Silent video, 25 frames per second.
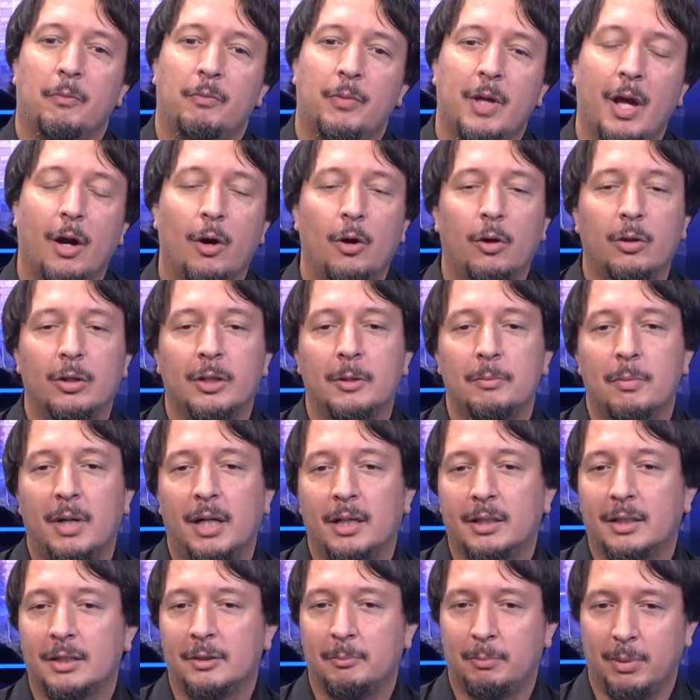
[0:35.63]
the only
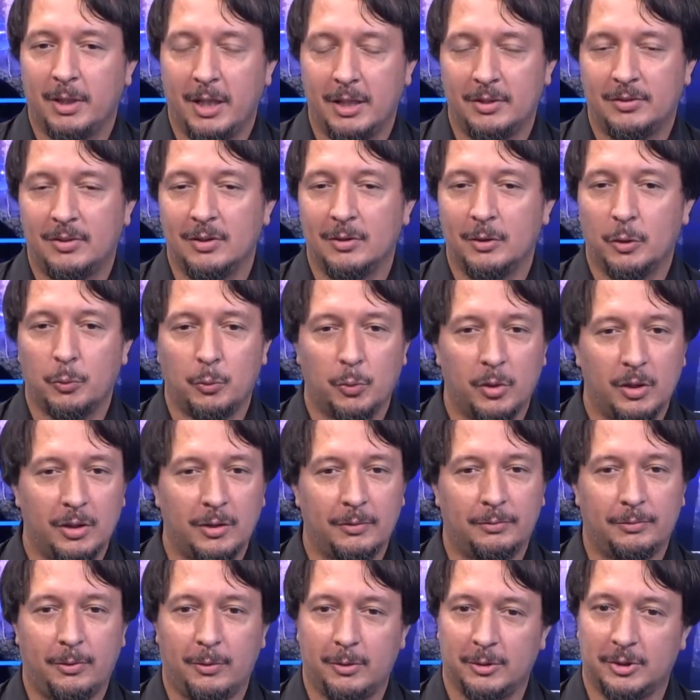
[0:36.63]
marketplace in the
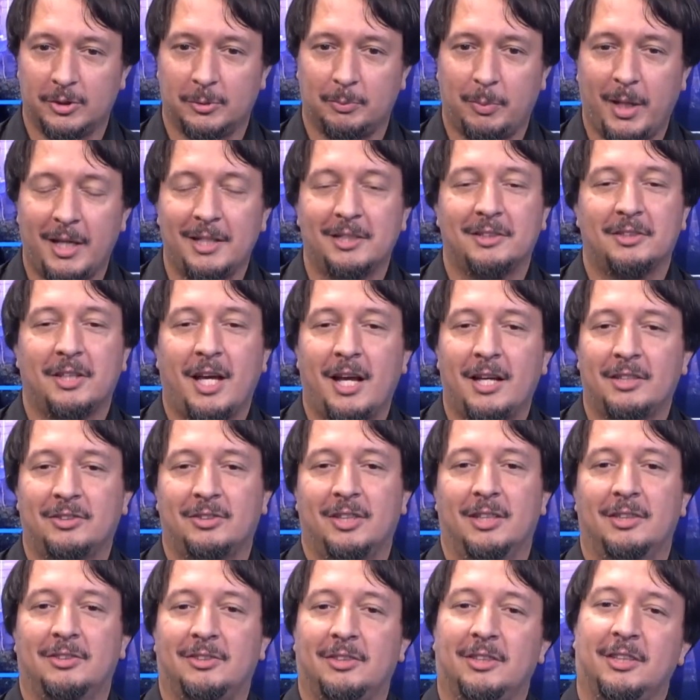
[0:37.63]
world for space
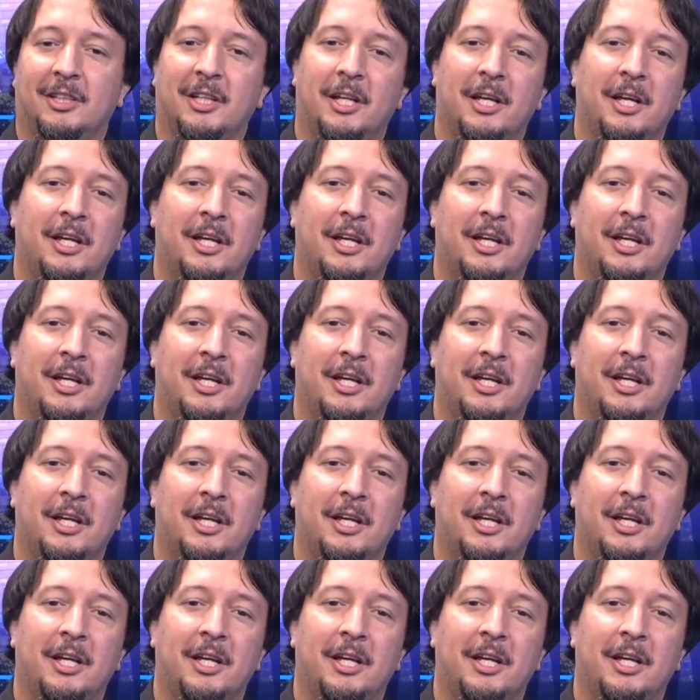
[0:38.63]
assets.